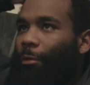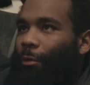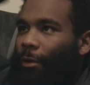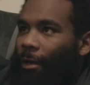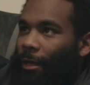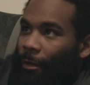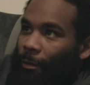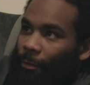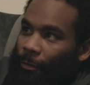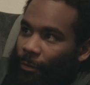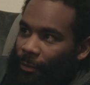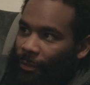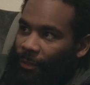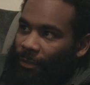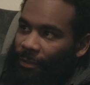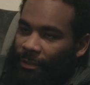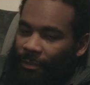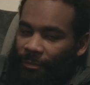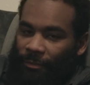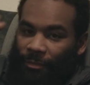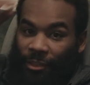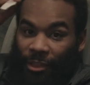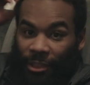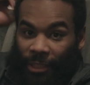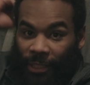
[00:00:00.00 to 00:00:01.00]
priorities
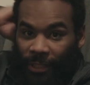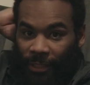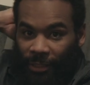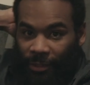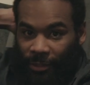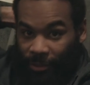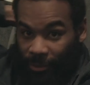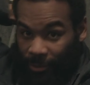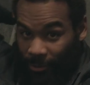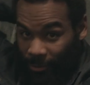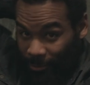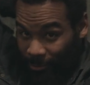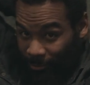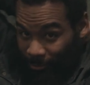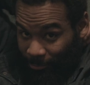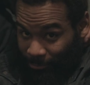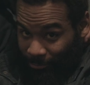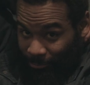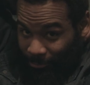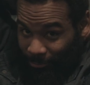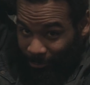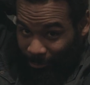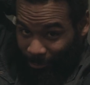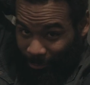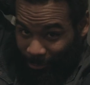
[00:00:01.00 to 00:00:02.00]
have changed.
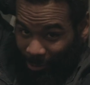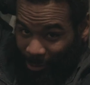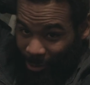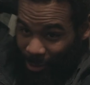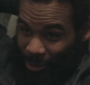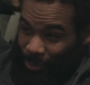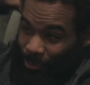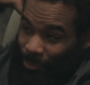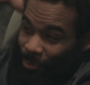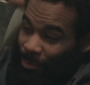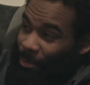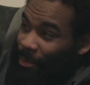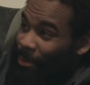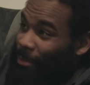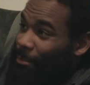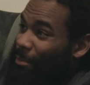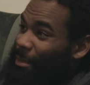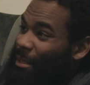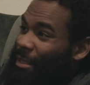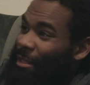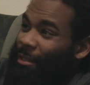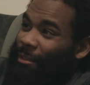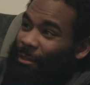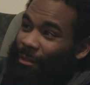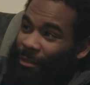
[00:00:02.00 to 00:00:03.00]
You know, it would be
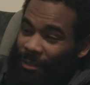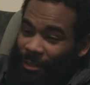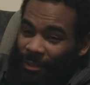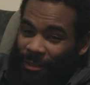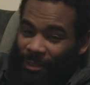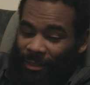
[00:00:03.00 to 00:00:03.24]
me.